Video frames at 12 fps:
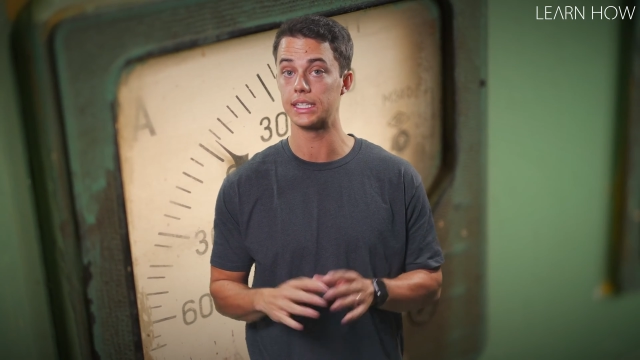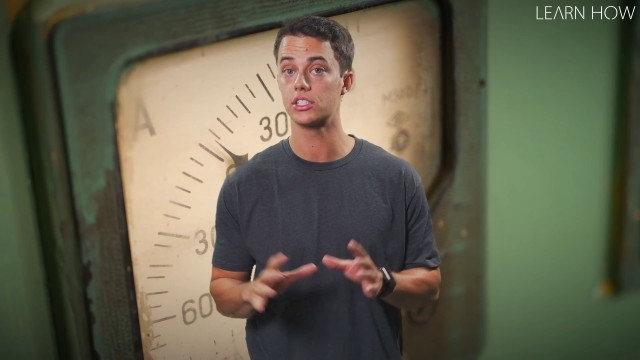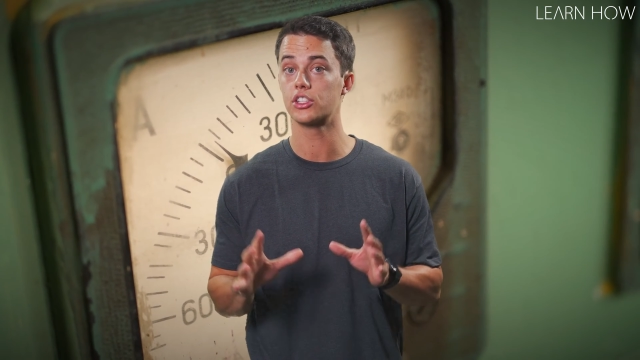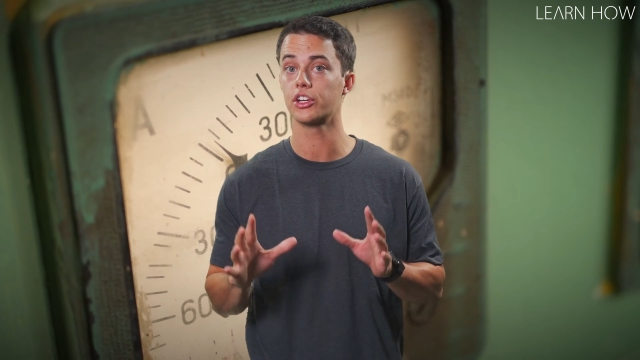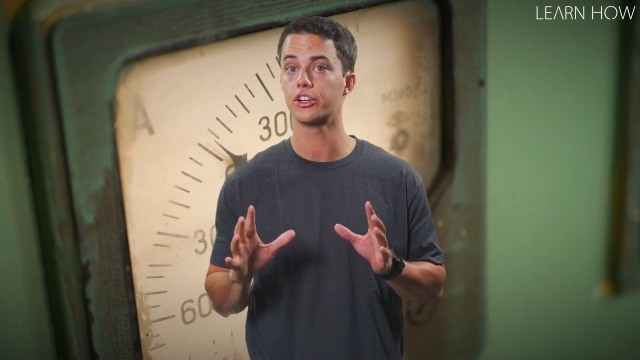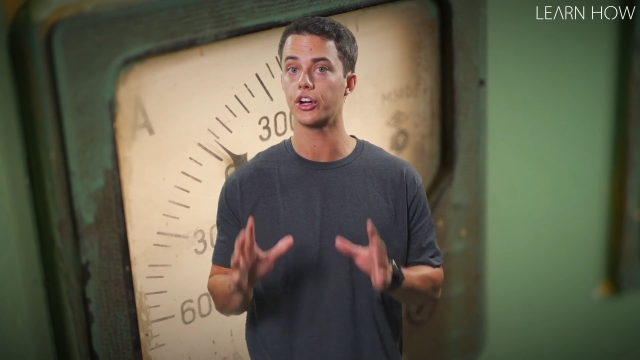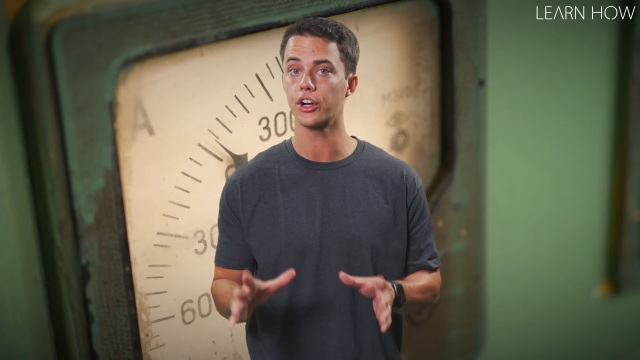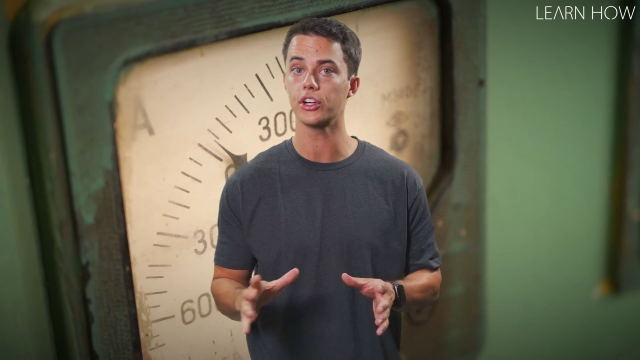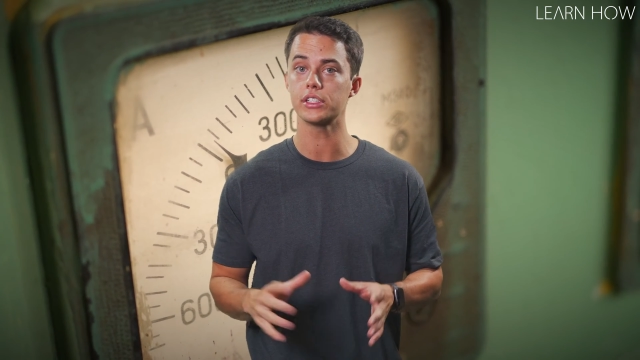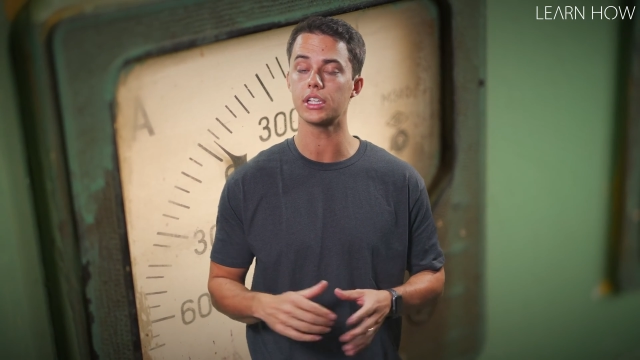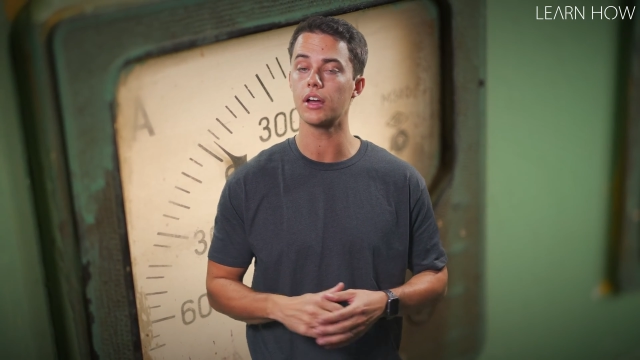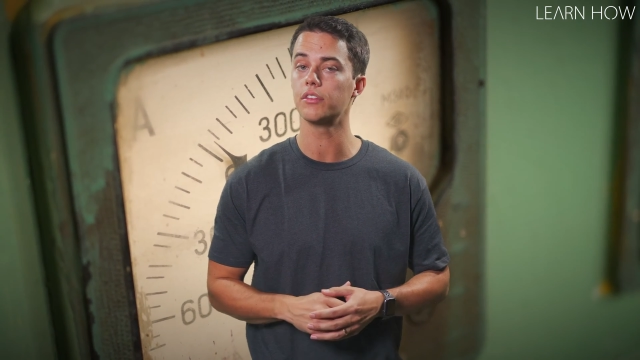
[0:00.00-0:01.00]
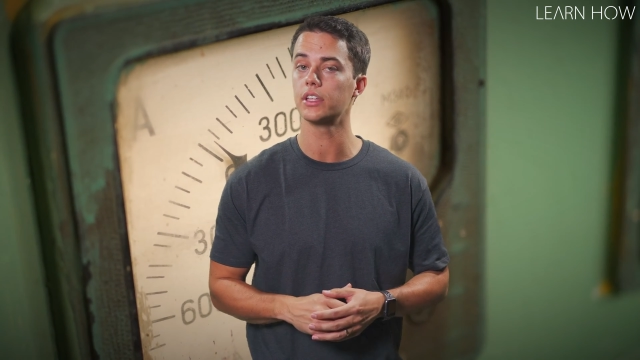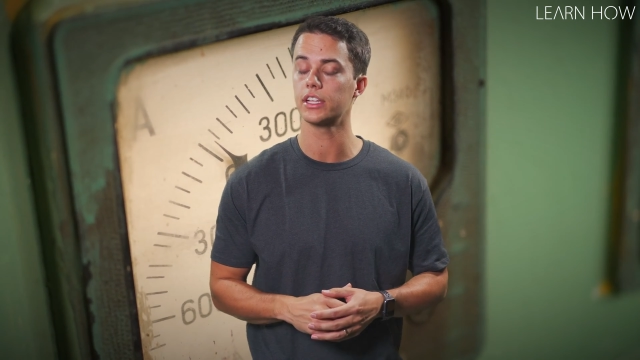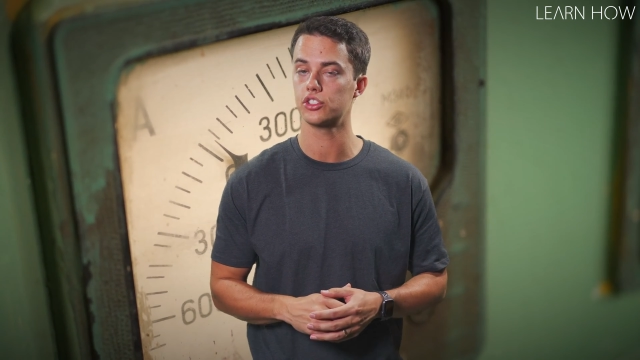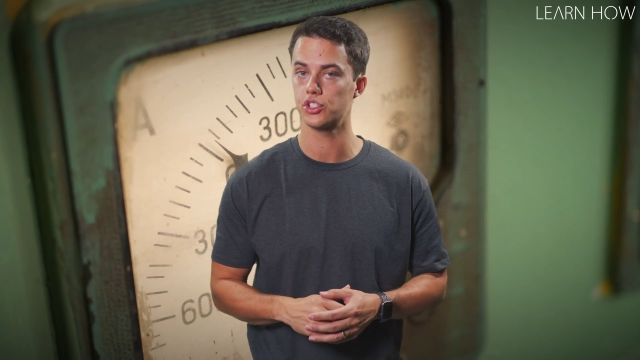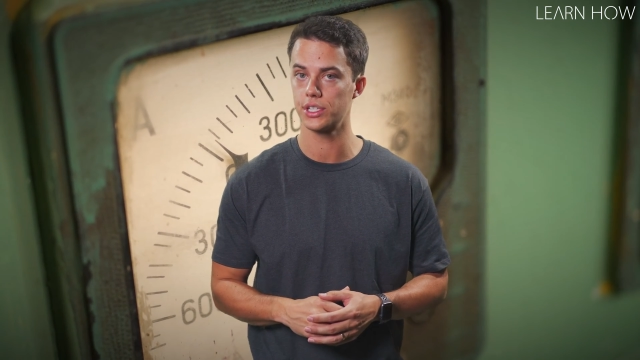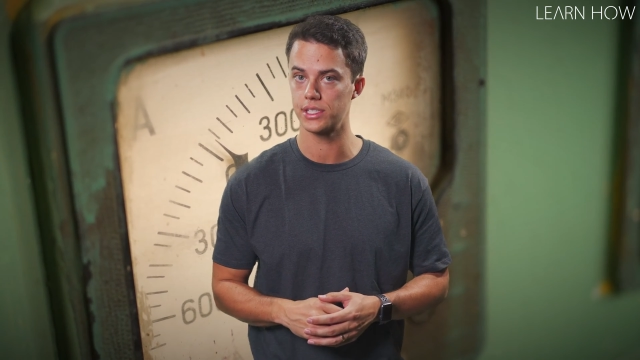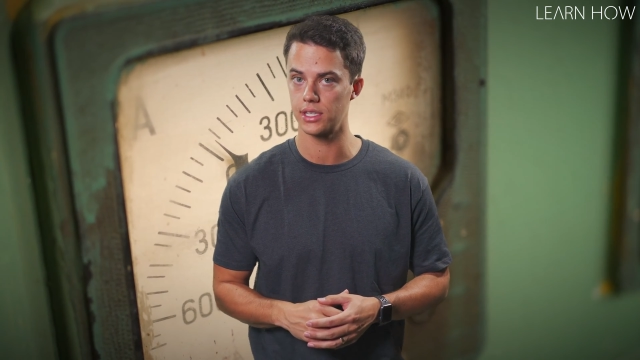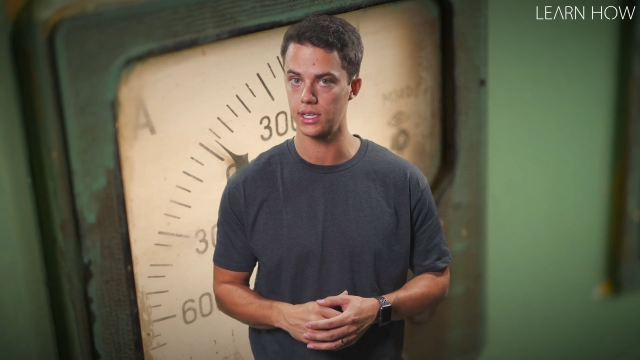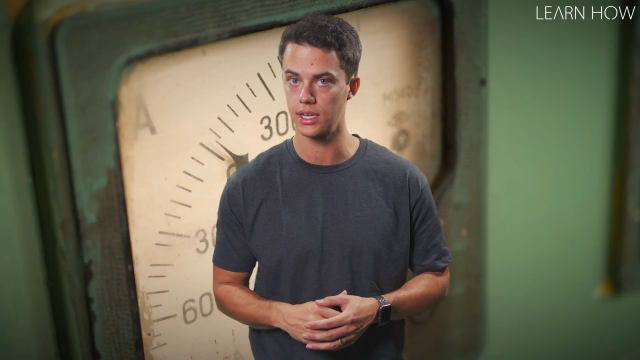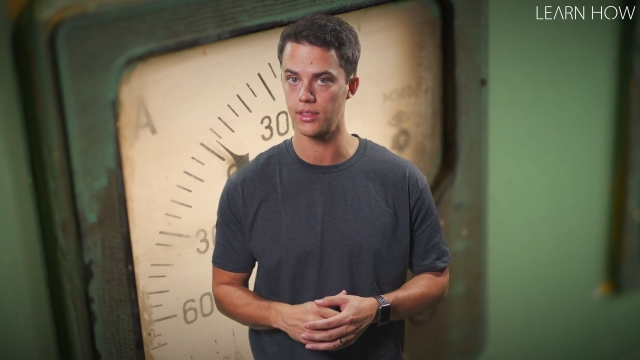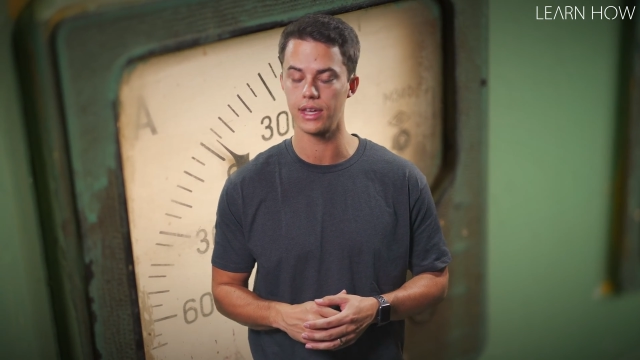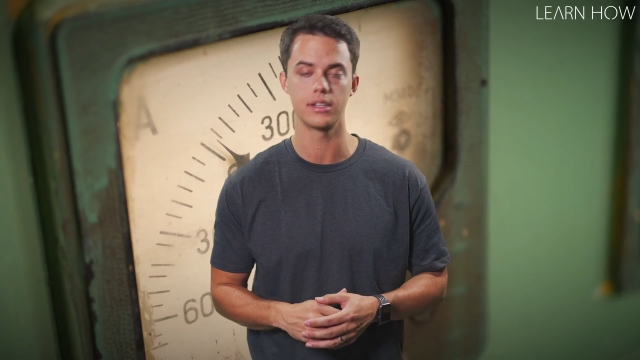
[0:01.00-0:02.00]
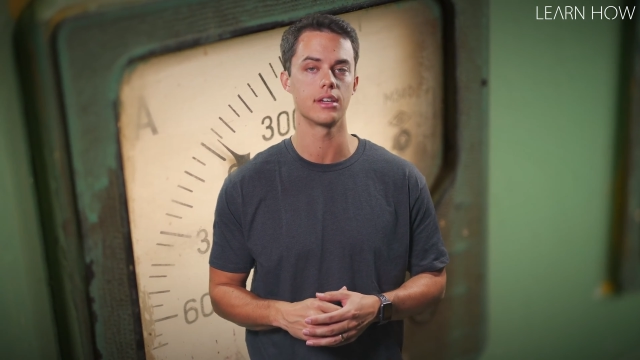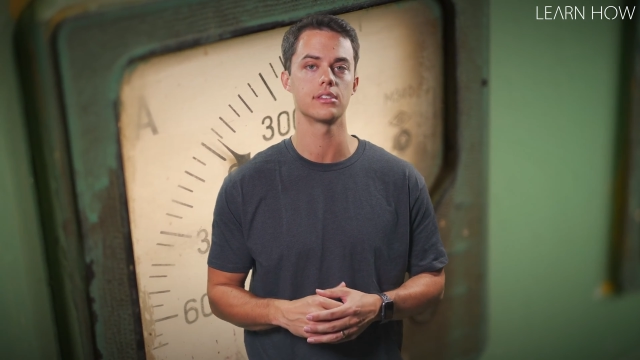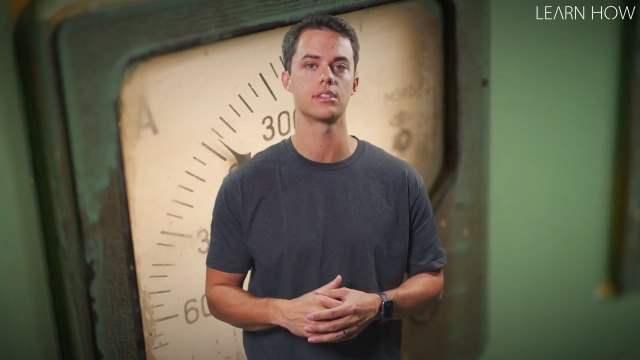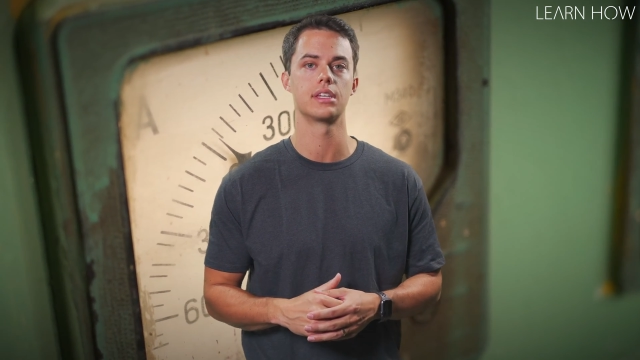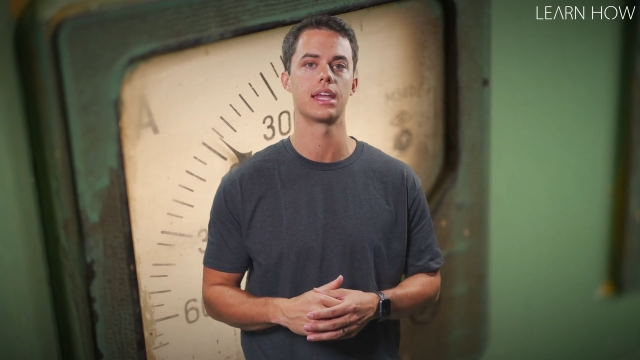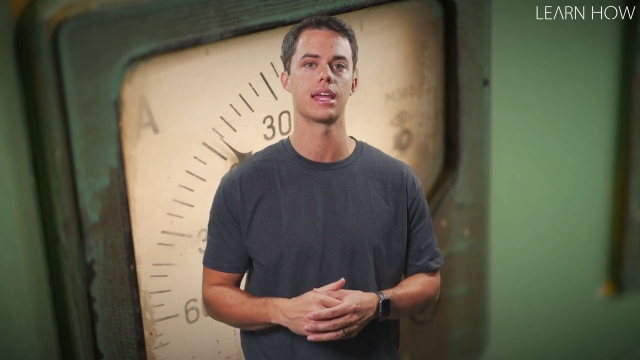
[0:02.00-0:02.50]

it's the current of electricity that does the